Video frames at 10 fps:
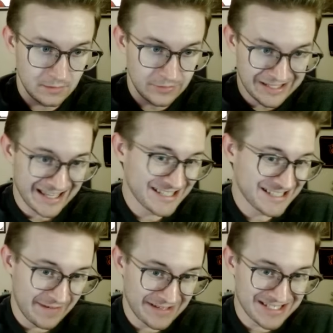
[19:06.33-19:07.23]
The Kings
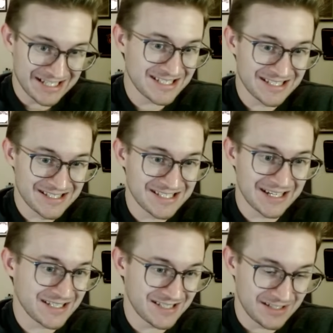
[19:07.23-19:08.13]
have a
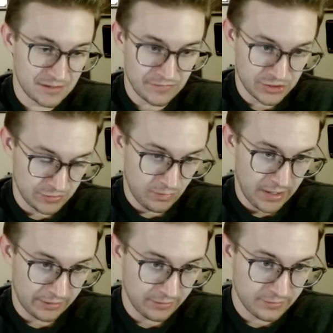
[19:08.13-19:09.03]
6-6 division
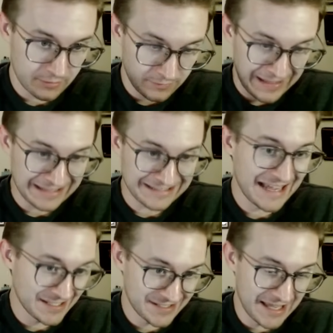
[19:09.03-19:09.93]
record. That
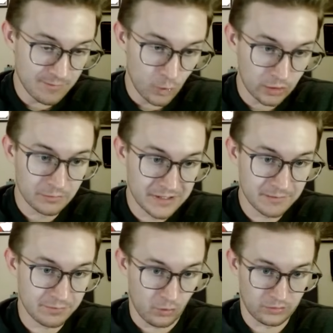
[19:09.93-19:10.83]
last game will be
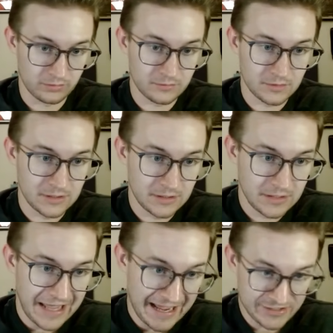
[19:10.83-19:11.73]
important,
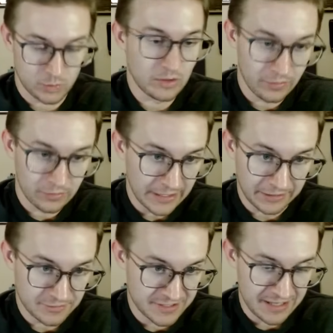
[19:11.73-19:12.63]
as will the
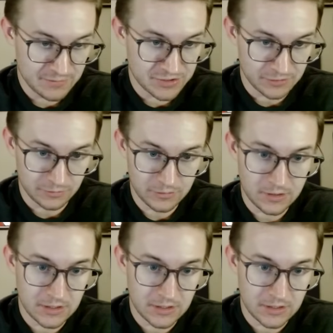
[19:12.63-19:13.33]
Lakers game soon.